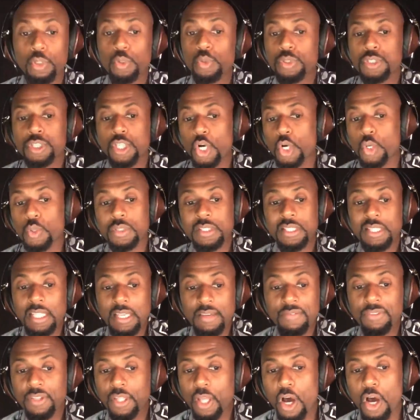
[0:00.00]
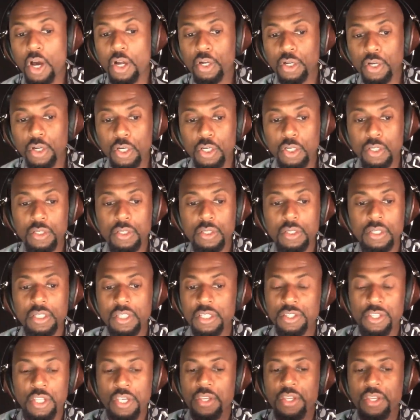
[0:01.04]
Blue Zones live longer.